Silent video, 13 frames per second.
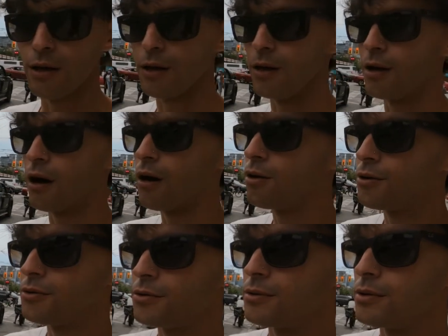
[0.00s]
you know,
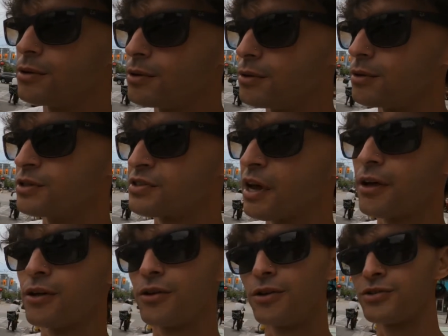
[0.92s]
is
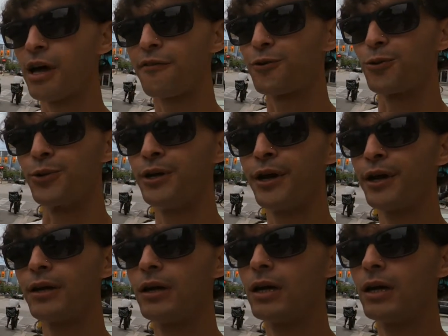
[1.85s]
that for reading?